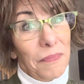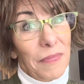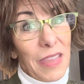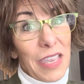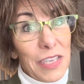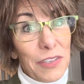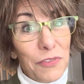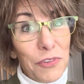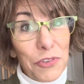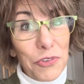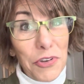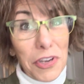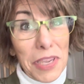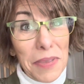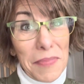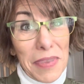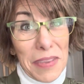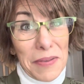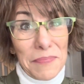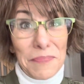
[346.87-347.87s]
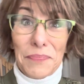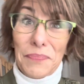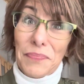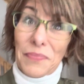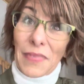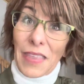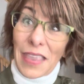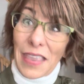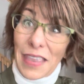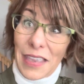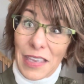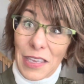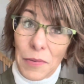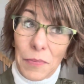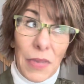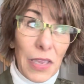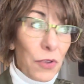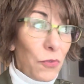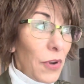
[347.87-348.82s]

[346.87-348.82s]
Thanks for joining me in my